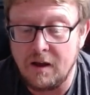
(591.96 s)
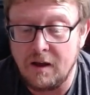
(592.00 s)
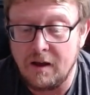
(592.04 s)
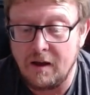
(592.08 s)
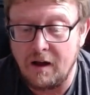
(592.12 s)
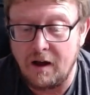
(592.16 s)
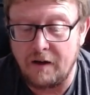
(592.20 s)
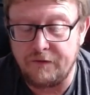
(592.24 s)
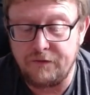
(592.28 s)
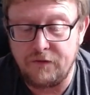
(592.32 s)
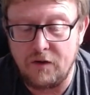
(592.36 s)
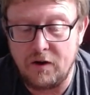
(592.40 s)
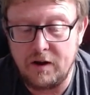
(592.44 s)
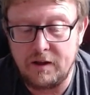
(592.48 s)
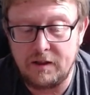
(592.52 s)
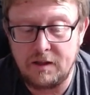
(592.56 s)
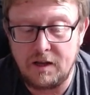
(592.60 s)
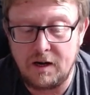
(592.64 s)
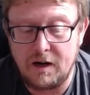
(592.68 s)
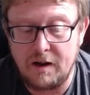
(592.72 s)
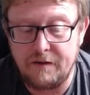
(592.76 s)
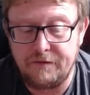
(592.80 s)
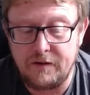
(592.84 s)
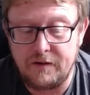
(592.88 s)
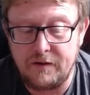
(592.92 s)
I find
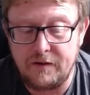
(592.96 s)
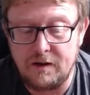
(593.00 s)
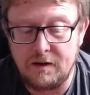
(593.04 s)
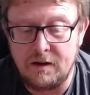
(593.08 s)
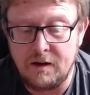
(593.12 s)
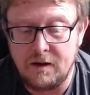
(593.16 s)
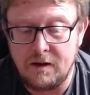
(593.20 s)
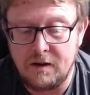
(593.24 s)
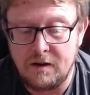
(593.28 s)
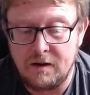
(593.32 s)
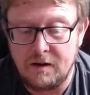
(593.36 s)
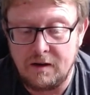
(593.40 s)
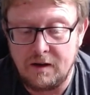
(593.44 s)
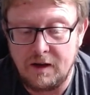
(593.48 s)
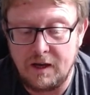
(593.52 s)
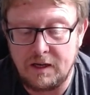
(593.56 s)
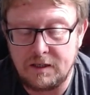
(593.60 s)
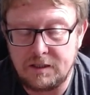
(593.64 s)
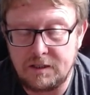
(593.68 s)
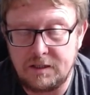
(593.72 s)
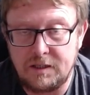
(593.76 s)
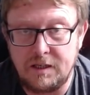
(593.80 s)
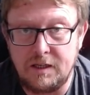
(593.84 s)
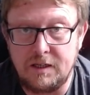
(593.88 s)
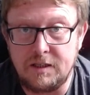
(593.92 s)
that having
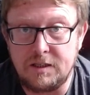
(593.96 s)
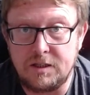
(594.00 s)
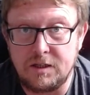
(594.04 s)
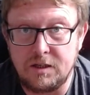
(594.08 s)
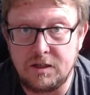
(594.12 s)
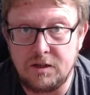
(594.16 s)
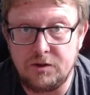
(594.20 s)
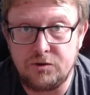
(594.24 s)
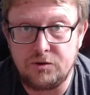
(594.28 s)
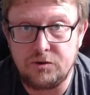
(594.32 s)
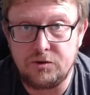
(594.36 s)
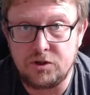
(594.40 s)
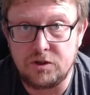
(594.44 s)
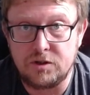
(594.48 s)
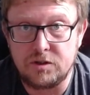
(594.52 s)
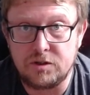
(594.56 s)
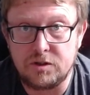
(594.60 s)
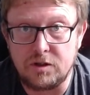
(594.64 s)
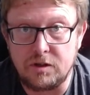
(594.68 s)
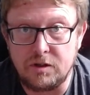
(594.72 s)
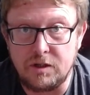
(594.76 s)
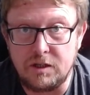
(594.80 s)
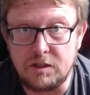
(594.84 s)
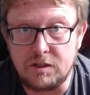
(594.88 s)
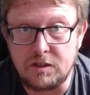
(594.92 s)
SD solutions
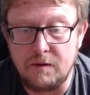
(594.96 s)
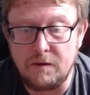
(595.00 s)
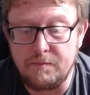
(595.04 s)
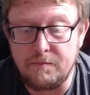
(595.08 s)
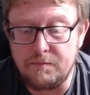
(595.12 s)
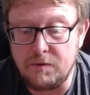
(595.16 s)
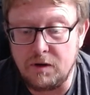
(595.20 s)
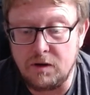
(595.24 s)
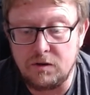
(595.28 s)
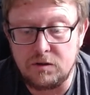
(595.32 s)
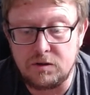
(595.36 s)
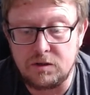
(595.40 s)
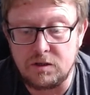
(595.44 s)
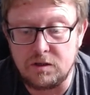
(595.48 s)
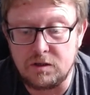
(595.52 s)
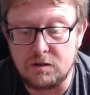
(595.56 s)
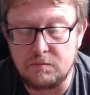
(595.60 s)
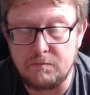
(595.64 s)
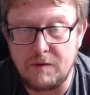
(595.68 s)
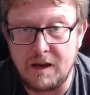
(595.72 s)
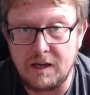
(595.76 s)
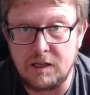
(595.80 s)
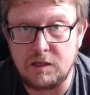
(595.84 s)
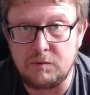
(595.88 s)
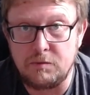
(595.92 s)
on these computers
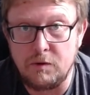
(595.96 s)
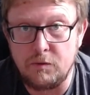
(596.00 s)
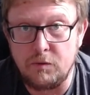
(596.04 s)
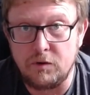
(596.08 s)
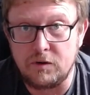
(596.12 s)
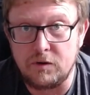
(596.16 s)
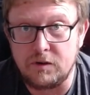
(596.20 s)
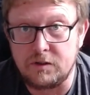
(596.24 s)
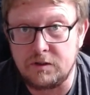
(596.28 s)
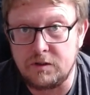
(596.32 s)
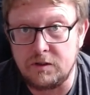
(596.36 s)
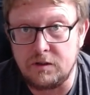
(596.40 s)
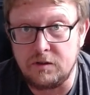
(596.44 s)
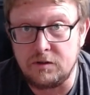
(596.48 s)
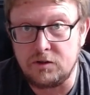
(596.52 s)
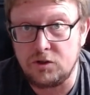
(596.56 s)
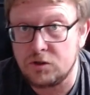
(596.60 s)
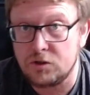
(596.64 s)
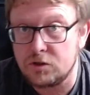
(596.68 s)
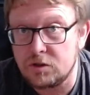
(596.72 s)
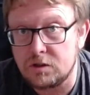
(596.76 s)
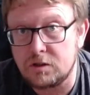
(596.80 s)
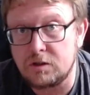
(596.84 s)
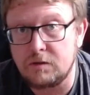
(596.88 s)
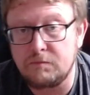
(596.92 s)
makes me want to
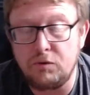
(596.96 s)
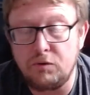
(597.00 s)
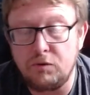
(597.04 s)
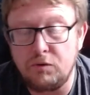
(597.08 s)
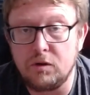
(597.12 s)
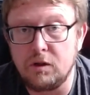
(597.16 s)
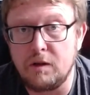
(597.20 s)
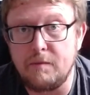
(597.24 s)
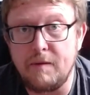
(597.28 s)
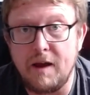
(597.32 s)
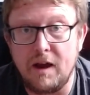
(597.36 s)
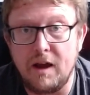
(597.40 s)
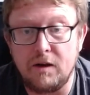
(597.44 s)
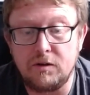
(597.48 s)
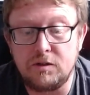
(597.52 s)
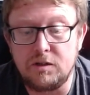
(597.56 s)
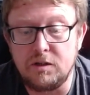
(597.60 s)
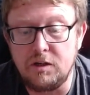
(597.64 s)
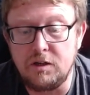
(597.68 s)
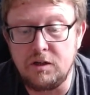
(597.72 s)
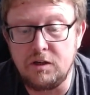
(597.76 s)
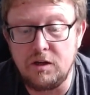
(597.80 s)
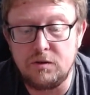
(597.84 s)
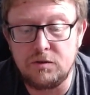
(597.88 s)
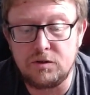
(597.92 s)
just pull them out and
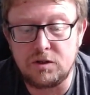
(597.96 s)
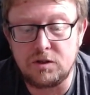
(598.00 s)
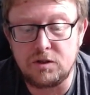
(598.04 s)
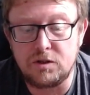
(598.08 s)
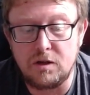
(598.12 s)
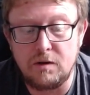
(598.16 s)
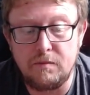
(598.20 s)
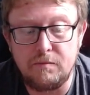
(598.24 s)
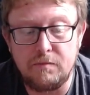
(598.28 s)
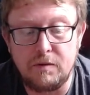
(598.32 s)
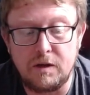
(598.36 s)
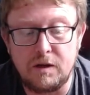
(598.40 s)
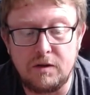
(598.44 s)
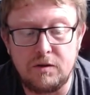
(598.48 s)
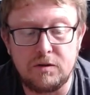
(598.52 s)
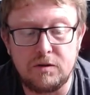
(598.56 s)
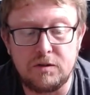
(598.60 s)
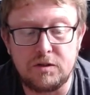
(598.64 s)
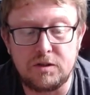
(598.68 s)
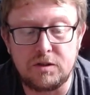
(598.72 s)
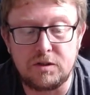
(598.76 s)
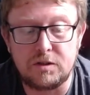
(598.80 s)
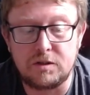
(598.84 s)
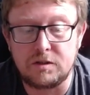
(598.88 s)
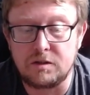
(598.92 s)
use them,
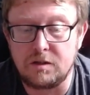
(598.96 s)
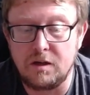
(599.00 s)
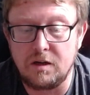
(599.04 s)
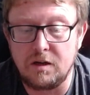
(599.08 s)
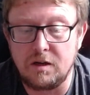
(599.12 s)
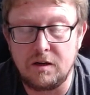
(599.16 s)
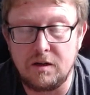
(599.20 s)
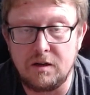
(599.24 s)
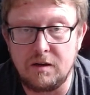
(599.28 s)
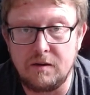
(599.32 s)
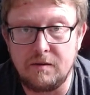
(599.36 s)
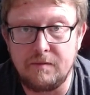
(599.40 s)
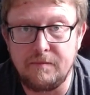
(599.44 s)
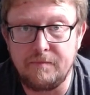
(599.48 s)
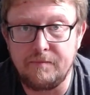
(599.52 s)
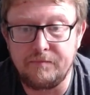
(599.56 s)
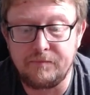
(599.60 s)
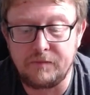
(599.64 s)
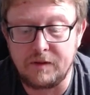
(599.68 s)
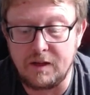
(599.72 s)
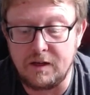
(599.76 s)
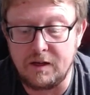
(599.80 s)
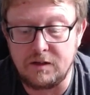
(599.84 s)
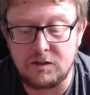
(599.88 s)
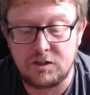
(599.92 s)
because
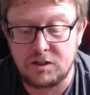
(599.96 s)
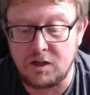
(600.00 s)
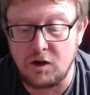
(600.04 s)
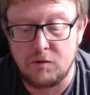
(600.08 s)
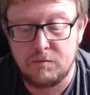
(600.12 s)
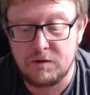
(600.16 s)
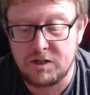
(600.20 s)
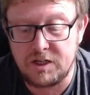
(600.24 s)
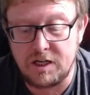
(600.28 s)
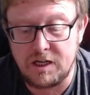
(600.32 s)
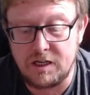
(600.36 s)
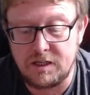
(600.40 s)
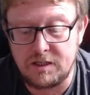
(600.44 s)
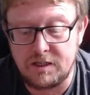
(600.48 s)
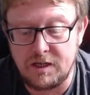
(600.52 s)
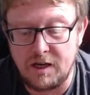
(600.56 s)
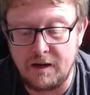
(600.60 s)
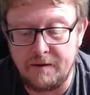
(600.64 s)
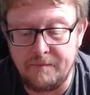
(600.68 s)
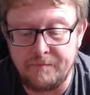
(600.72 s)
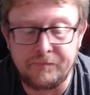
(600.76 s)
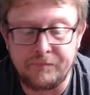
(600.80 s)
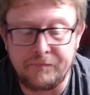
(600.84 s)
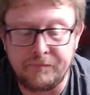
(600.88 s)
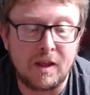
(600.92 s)
it's so much
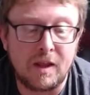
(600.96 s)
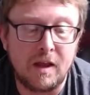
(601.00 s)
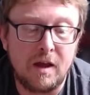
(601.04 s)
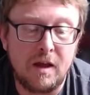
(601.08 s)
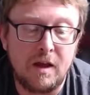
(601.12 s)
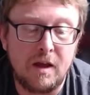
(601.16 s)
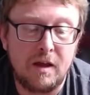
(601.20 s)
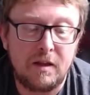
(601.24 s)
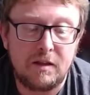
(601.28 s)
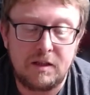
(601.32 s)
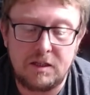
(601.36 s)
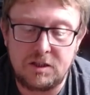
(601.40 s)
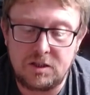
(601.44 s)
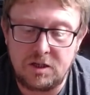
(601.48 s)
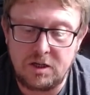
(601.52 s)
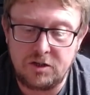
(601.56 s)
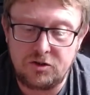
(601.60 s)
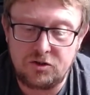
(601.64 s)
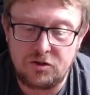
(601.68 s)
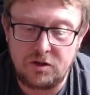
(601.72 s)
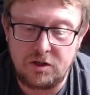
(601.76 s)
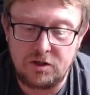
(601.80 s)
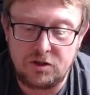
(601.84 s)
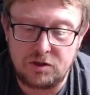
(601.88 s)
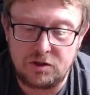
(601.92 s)
easier. This
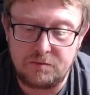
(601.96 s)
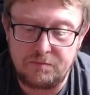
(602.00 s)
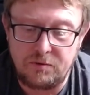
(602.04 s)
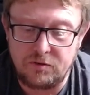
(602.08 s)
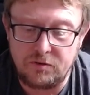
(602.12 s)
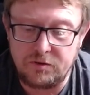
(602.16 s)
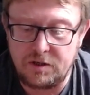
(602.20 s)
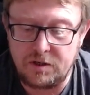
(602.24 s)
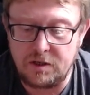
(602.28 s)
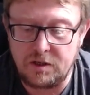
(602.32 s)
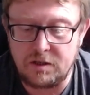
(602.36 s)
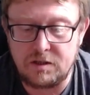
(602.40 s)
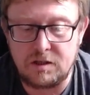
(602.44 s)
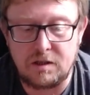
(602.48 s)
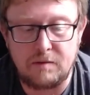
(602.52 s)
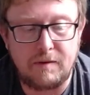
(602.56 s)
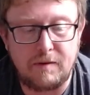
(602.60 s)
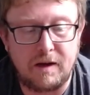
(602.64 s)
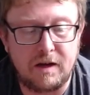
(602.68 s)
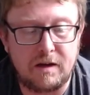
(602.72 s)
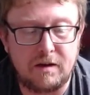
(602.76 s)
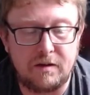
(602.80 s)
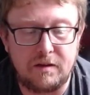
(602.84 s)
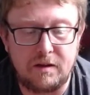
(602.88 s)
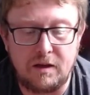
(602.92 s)
literally just plugs into the
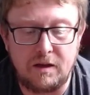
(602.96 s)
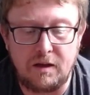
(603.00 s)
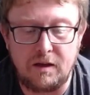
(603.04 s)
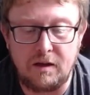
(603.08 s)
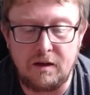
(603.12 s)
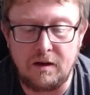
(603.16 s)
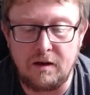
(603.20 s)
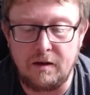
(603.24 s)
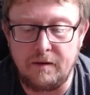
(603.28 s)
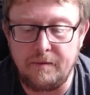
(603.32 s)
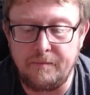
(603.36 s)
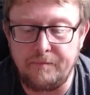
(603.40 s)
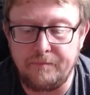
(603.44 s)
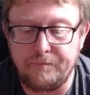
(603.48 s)
back of the